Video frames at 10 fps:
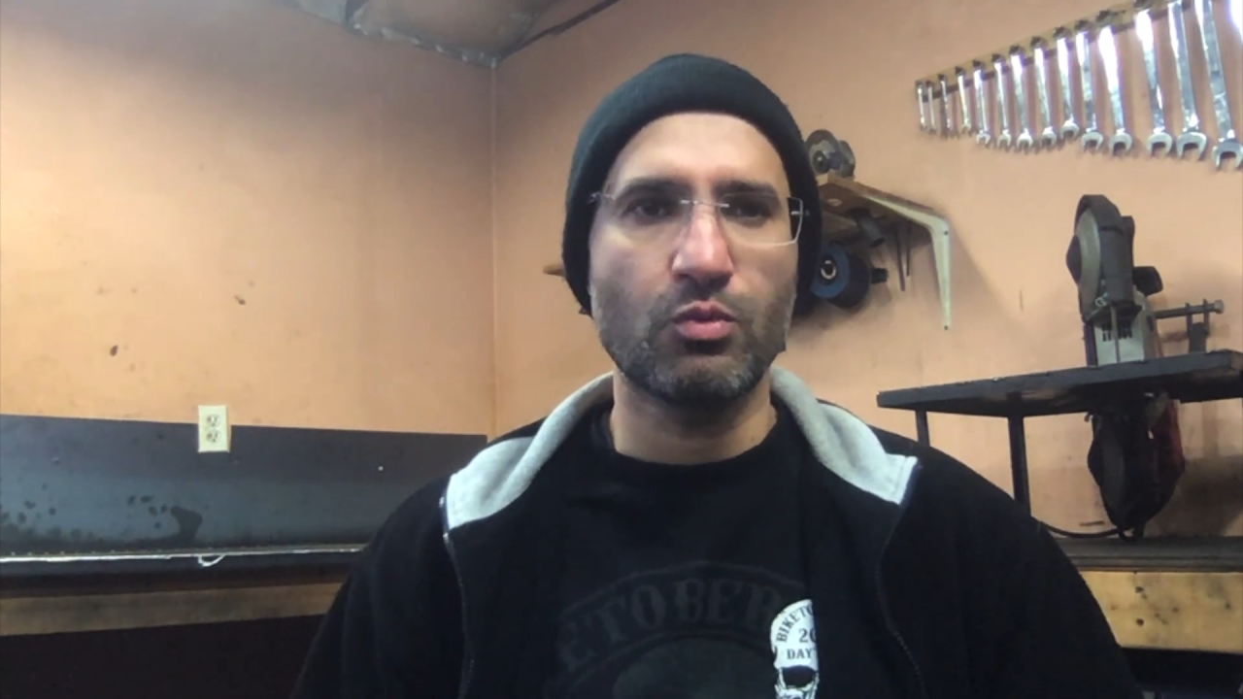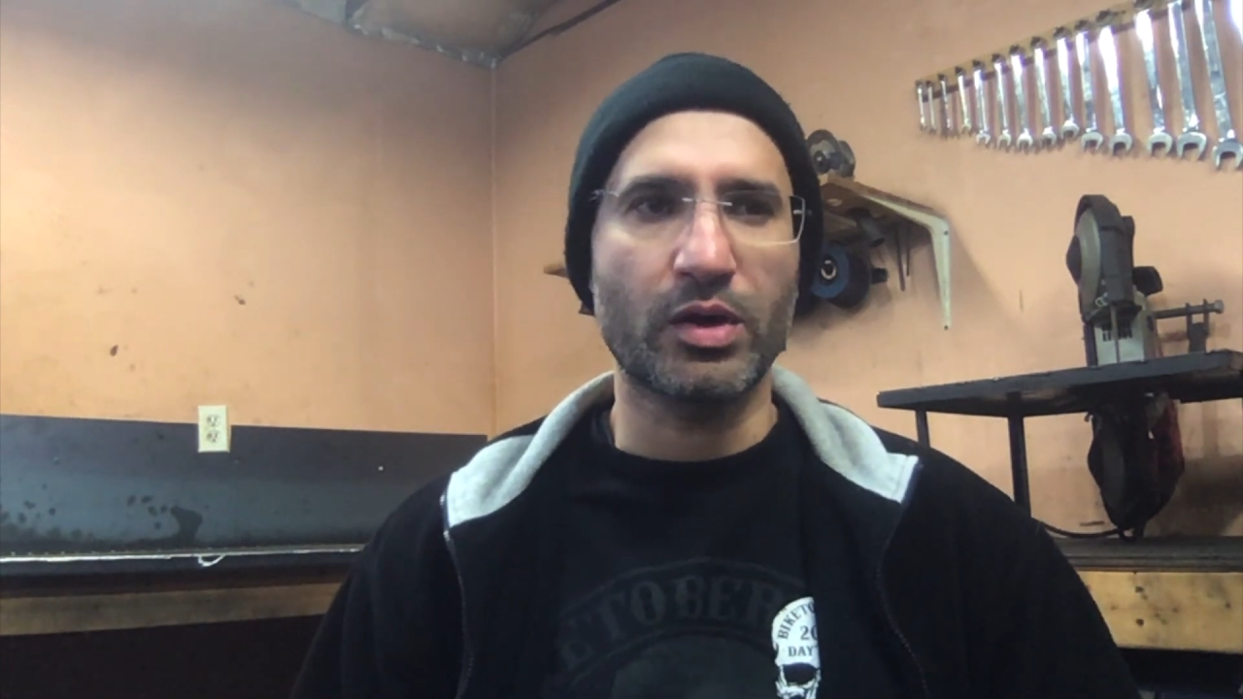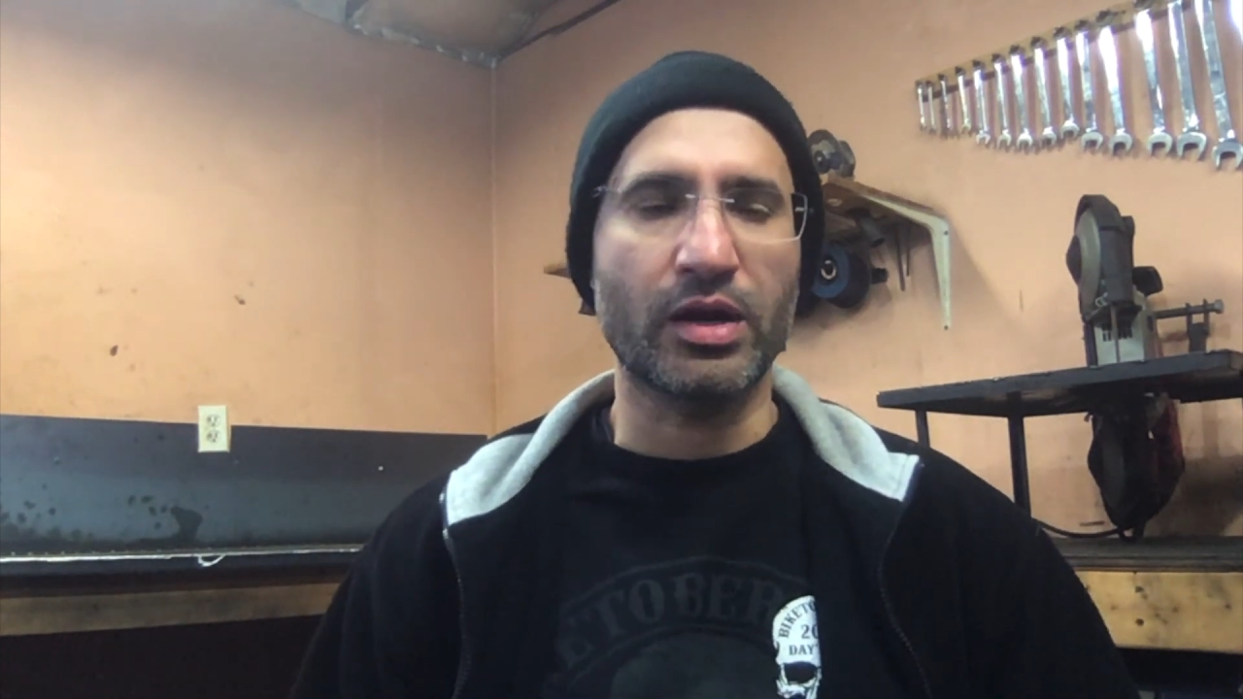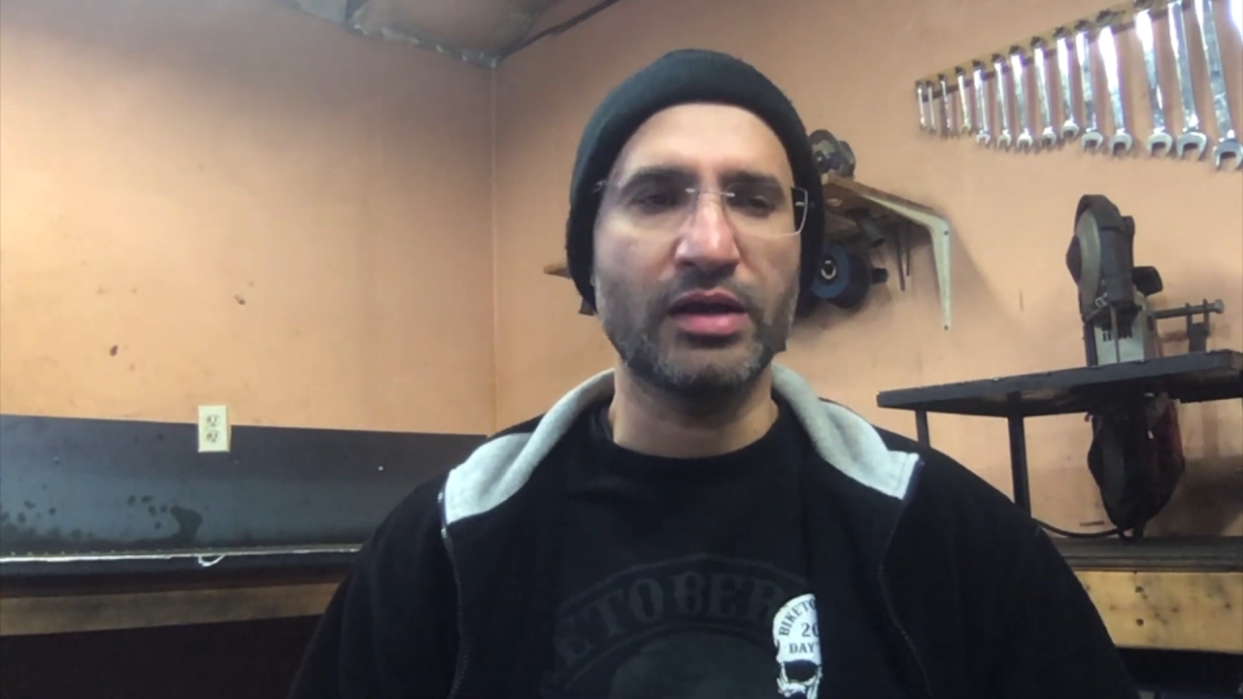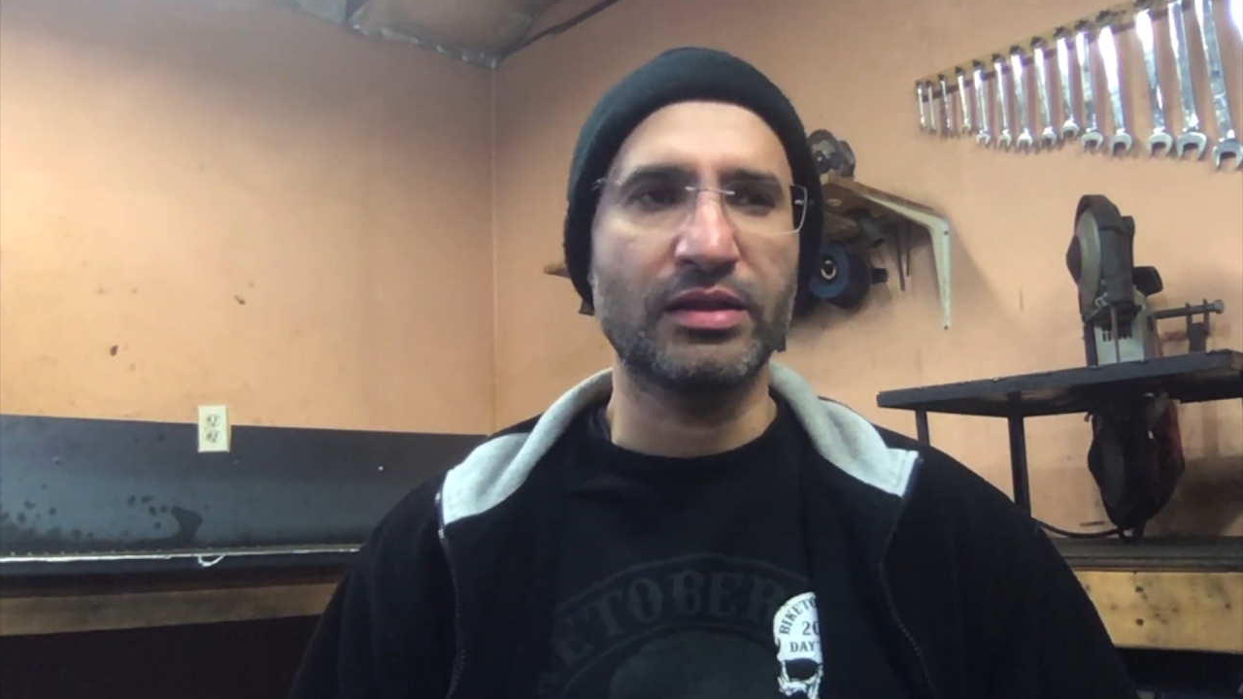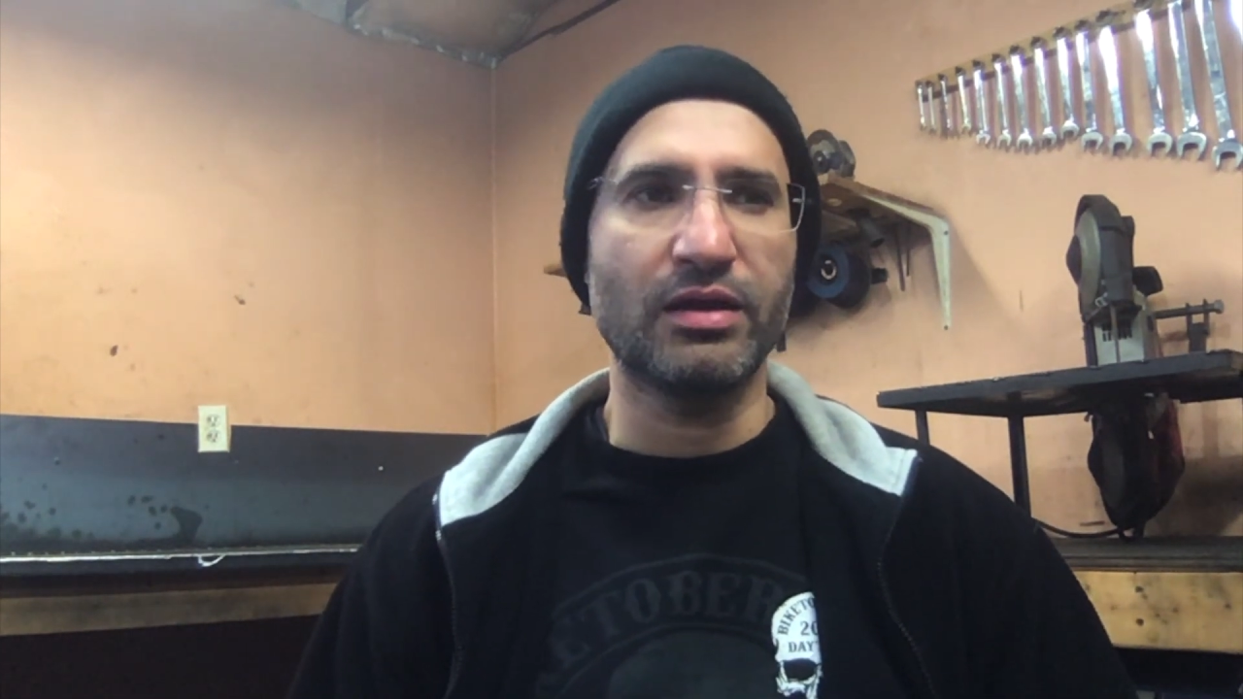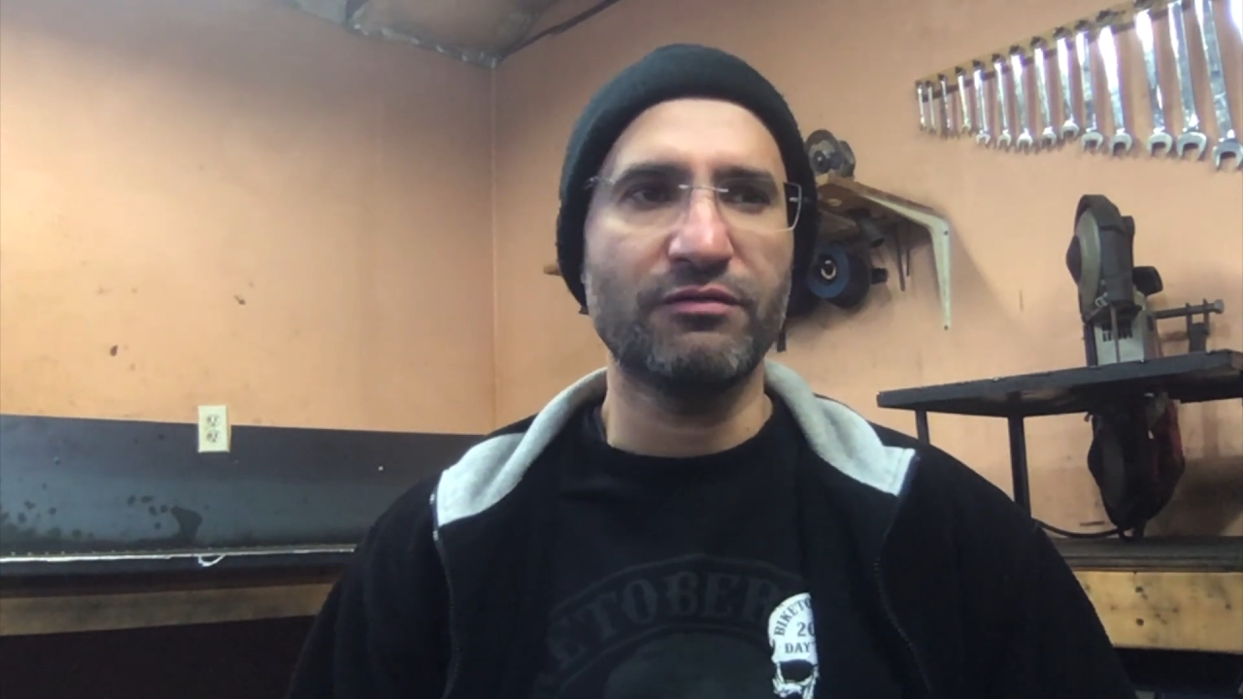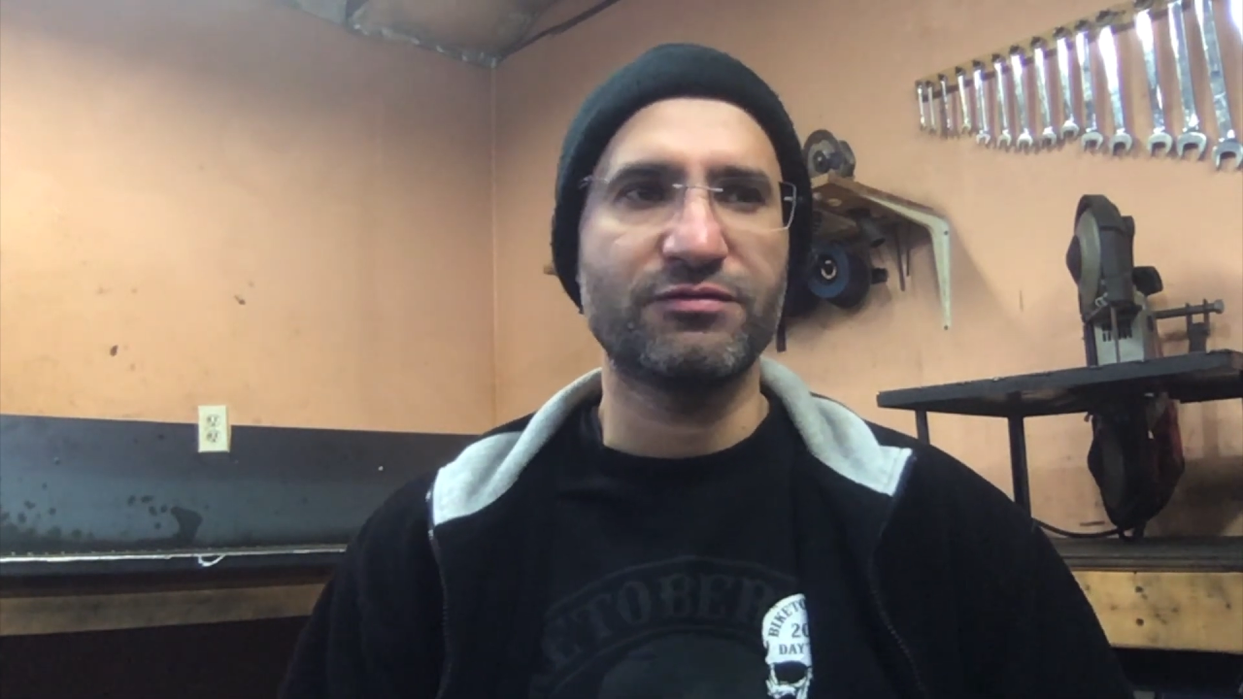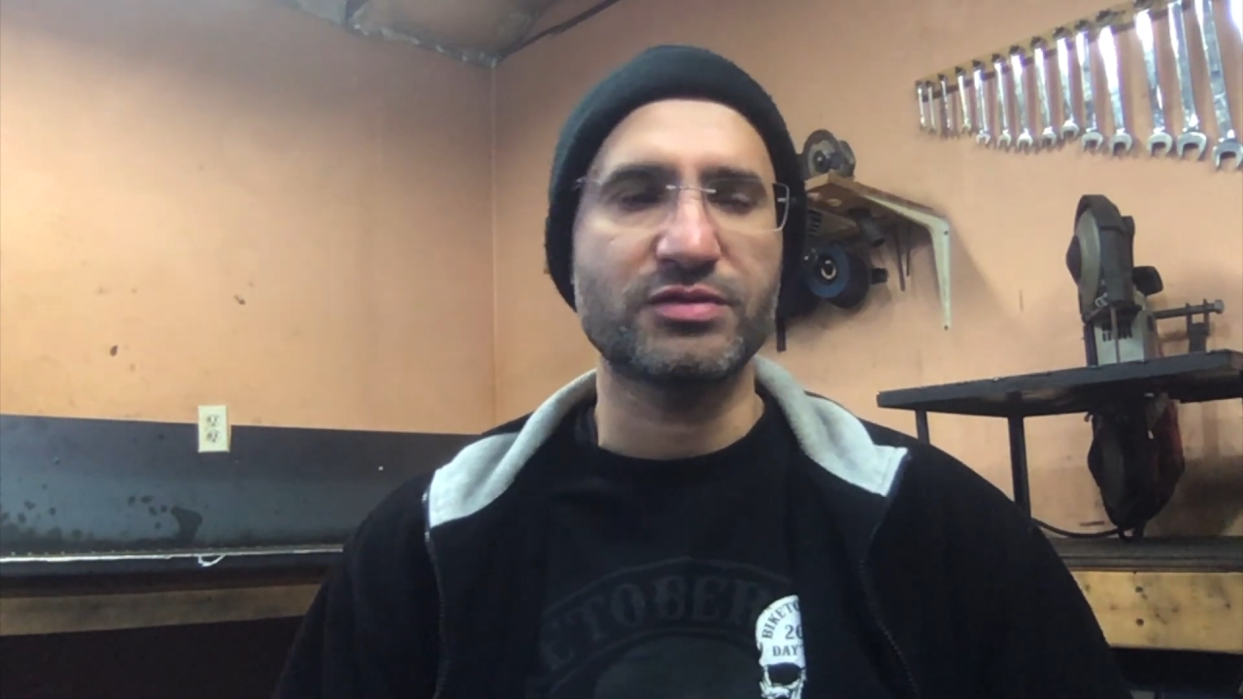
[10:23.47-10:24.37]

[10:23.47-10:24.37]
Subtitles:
where I live,